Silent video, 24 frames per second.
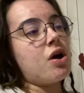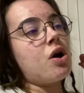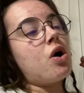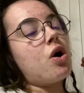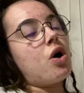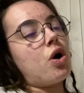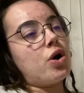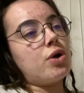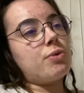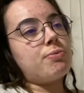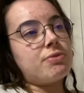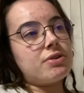
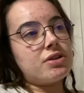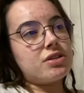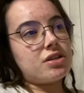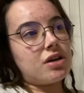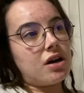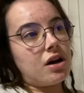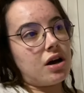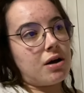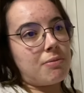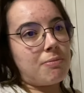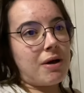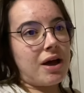opened
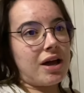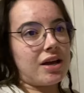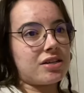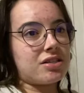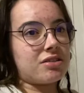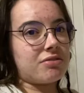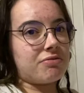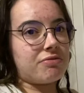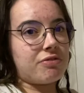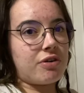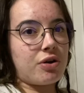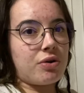our packs
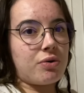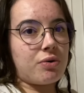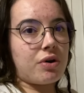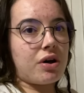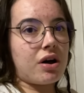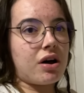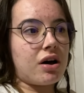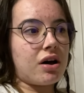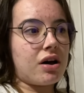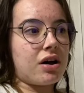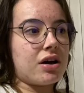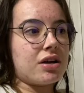of photo
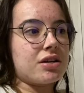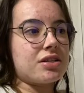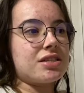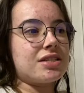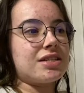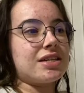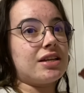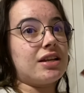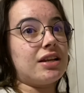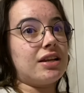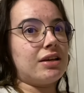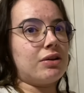cards,
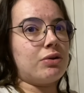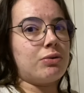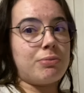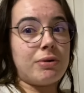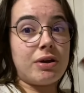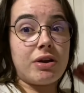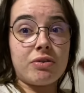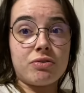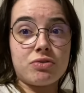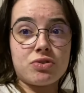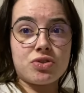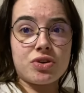did a little
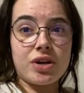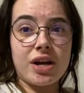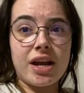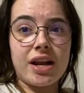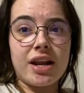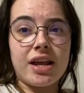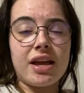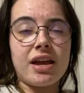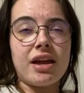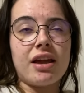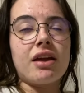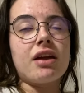bit of
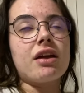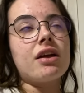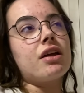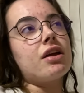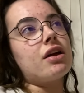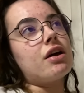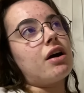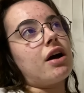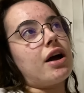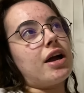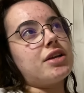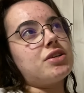trading.
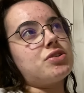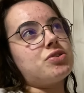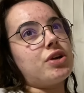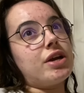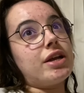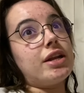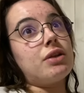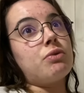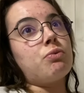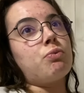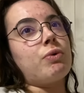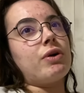I
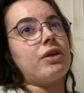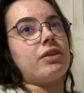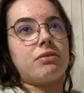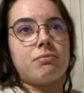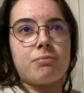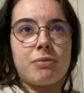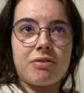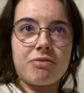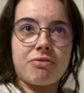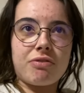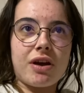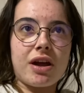traded with
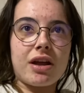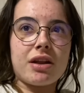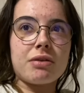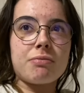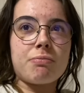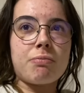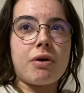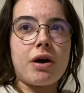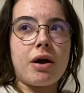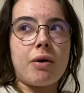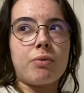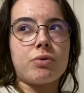my friend,
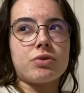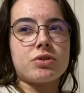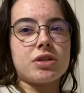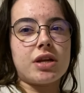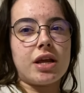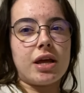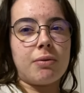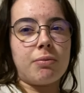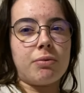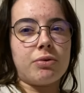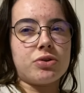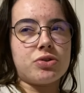but I wasn't
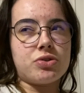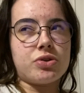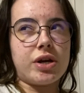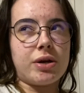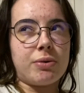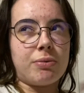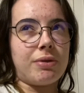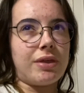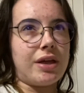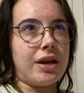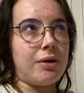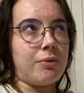able to trade
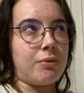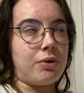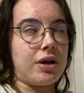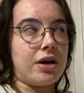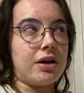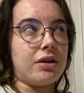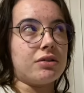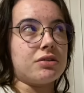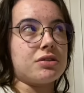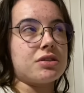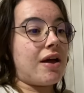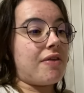with anyone
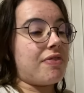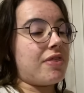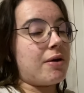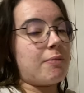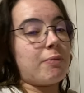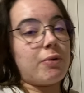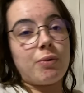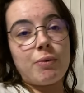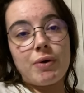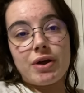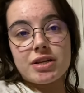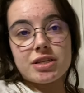else. And then
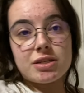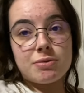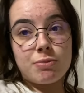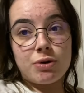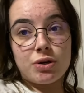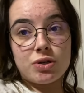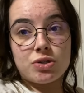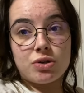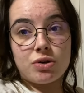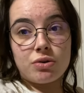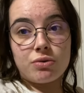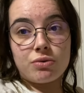we went to
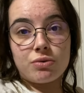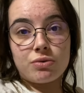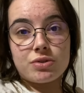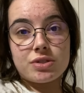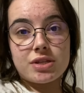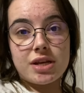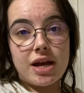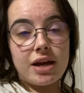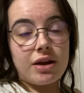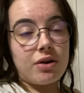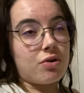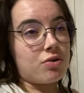McDonald's
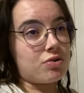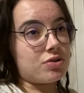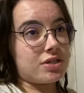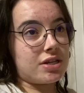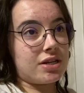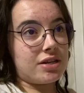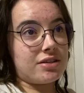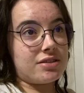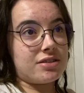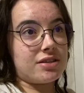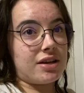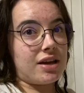and got
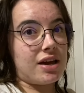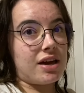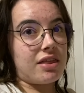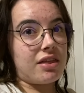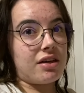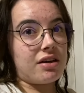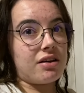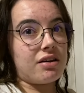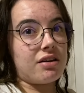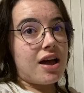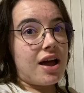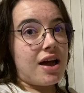dinner
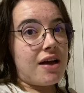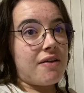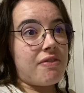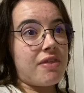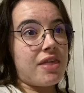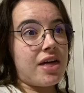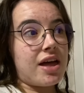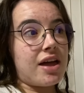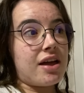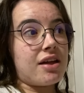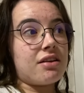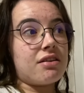together, and
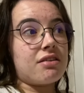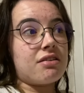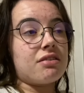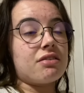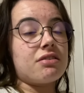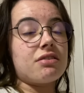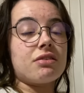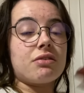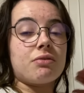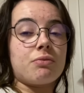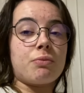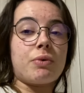
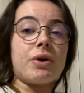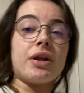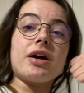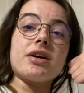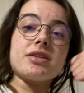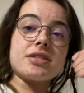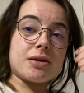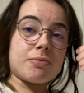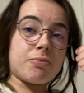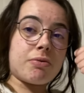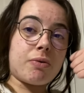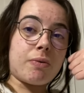then went our
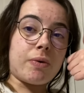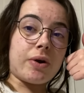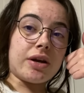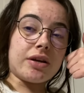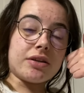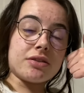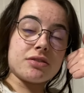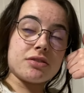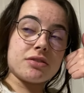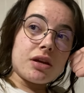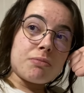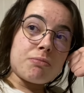separate
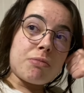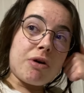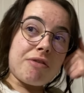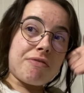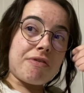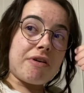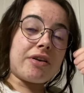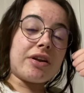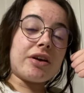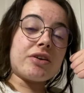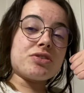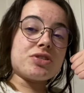ways. But I
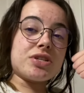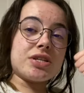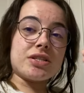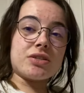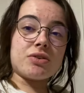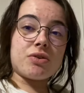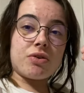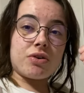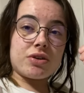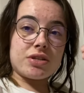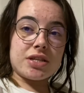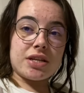found out she's
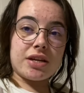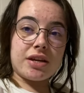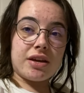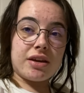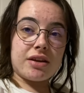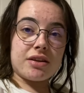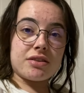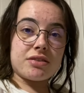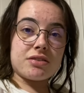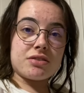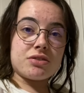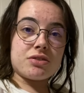got a
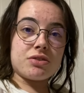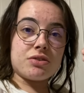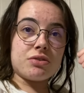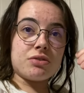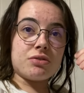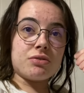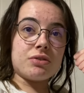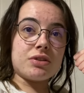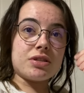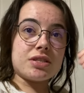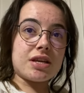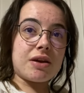ticket
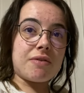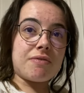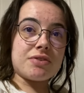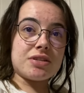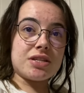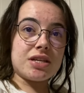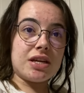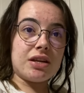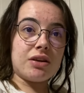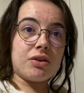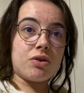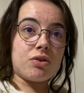to the
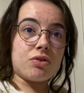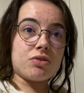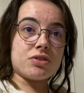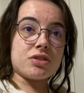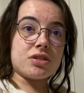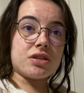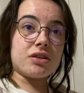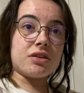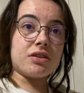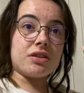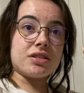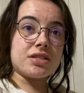17
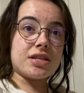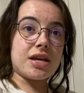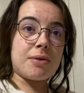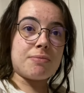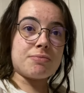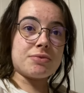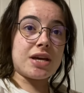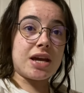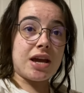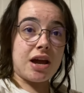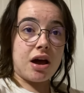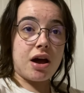concert the same
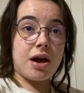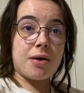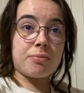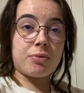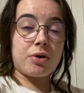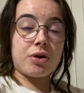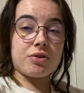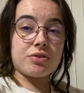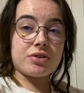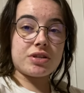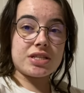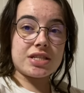day I'm
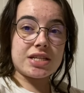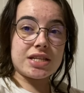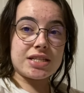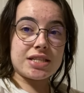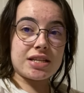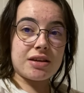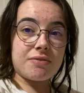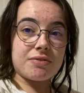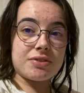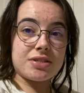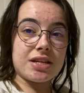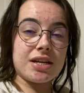going to see
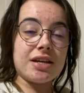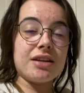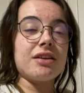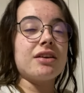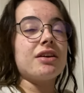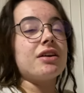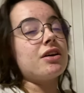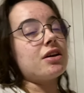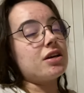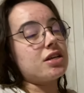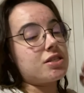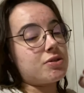17,
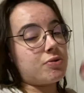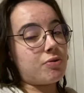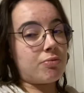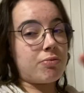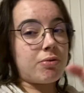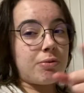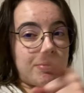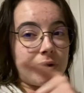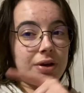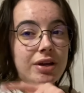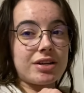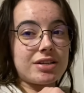so we're
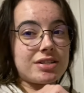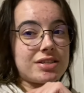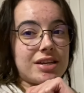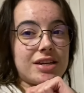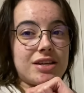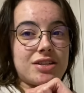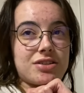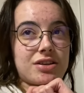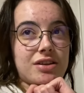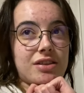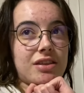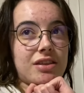probably going to see each other